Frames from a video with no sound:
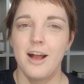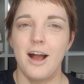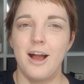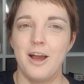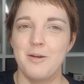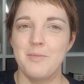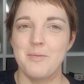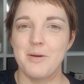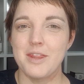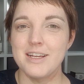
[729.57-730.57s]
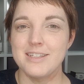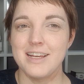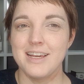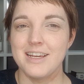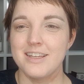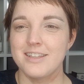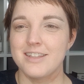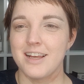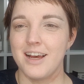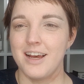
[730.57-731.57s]
But this
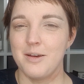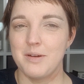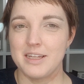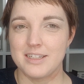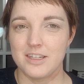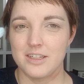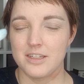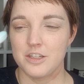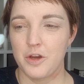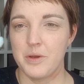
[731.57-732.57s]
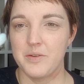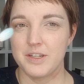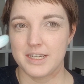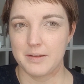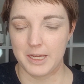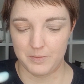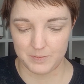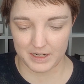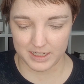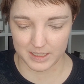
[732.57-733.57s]
is just a Zoeva tapered
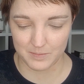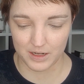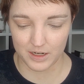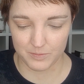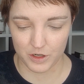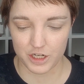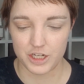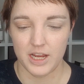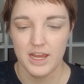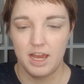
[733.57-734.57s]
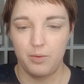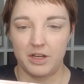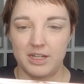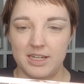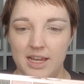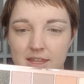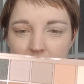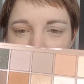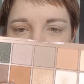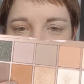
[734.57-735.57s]
blending brush, and we're going to take the
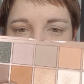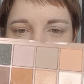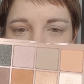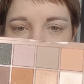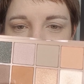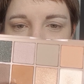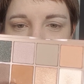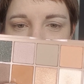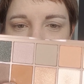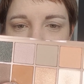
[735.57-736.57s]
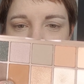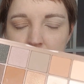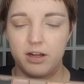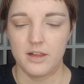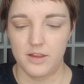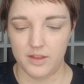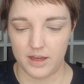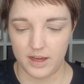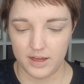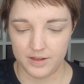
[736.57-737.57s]
colour Caramel
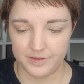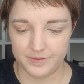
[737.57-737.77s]
there,